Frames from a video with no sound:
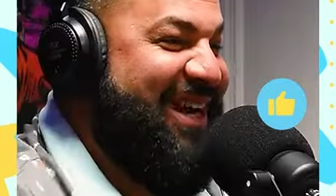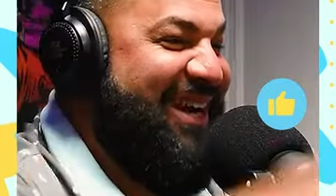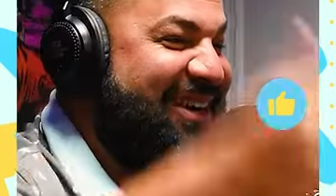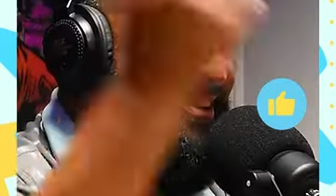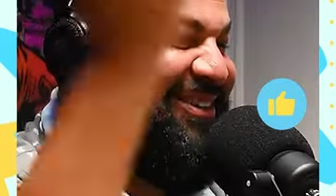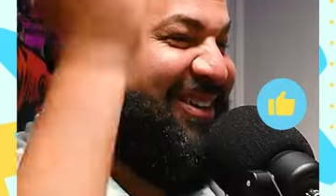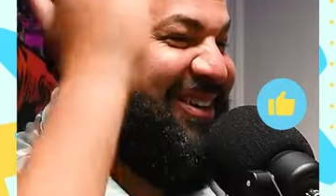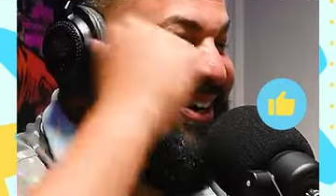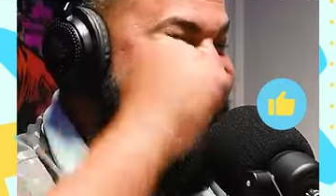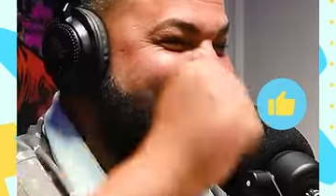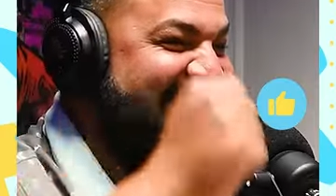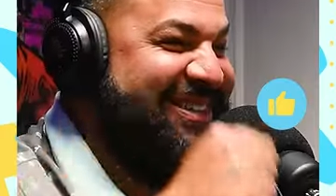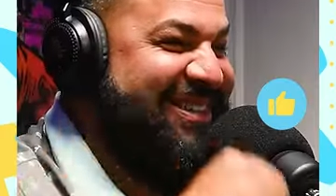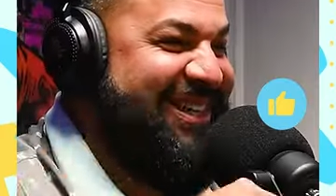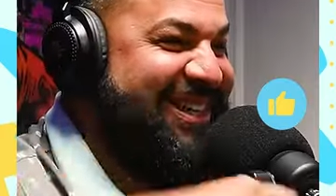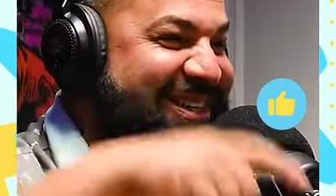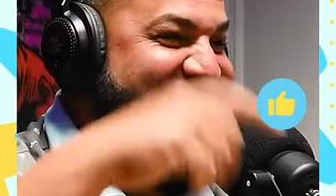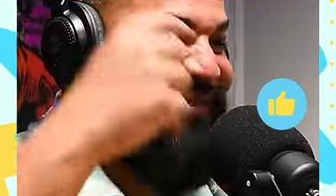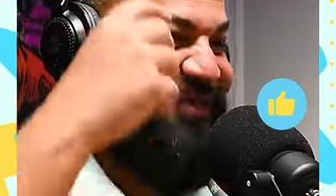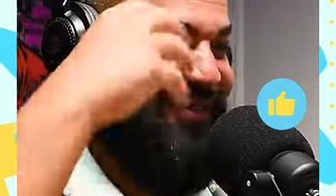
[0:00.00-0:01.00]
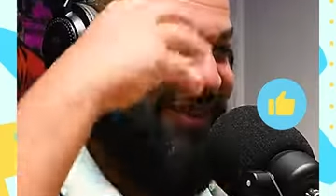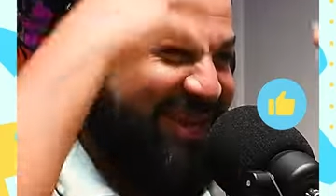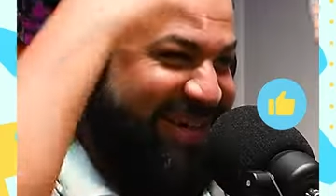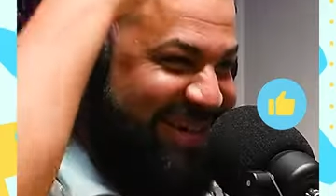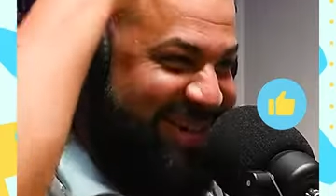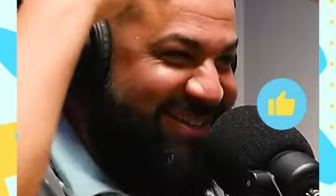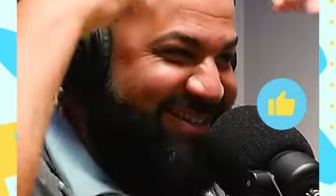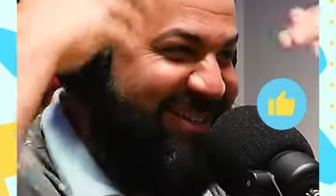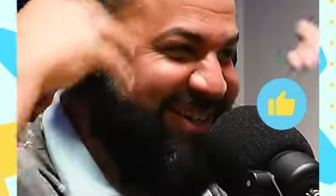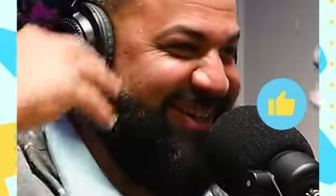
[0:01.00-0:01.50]
that look, Garcia, the
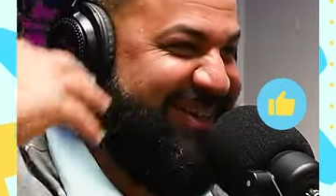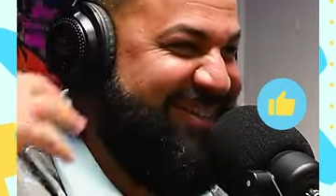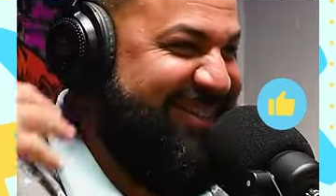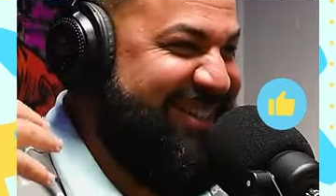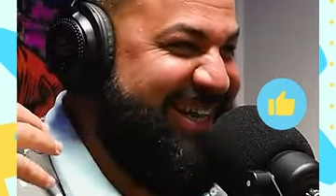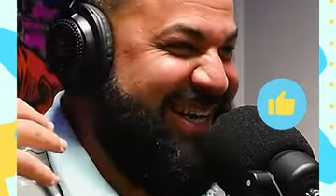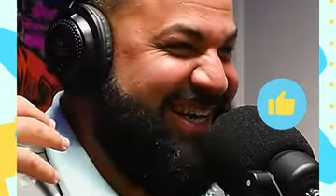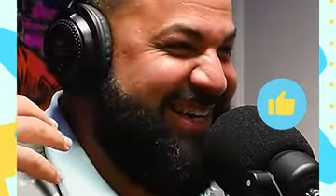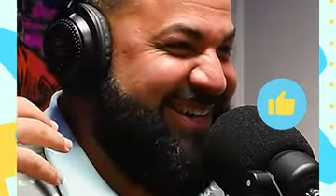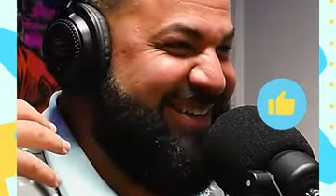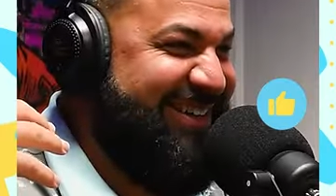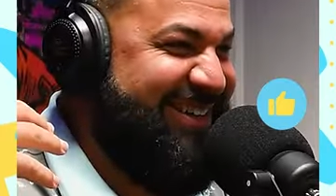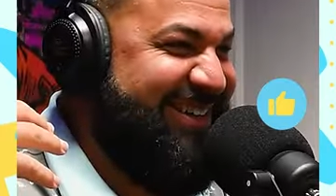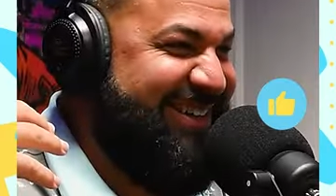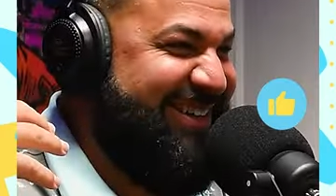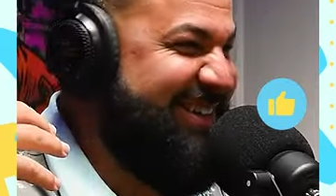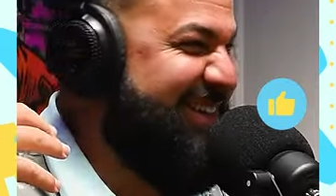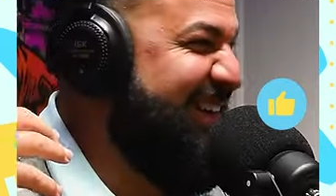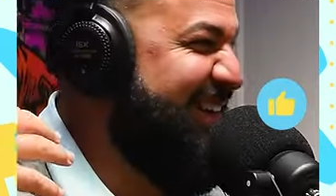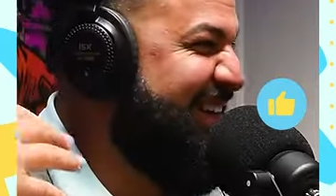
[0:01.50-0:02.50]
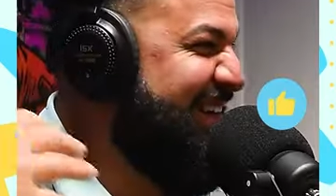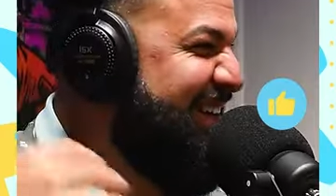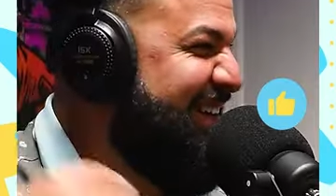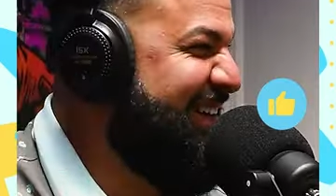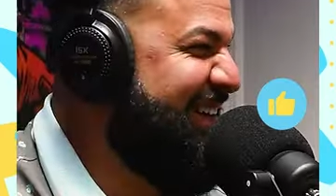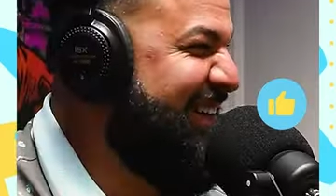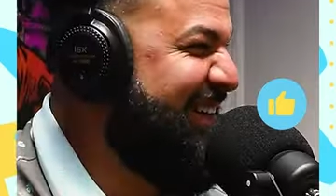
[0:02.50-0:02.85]
fucking Tarzan look, oh, yeah. dog. That